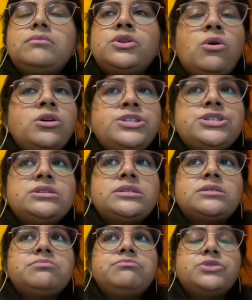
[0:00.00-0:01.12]
not
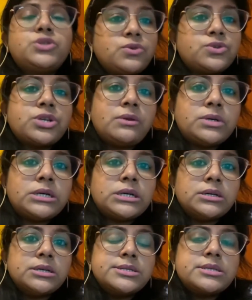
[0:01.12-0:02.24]
just social
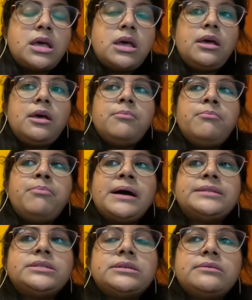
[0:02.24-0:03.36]
workers,
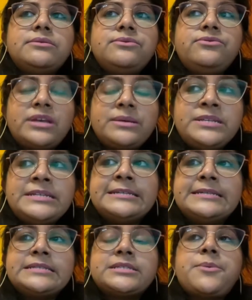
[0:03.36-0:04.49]
but
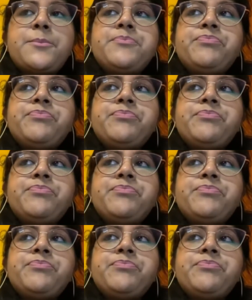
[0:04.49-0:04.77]
feminists,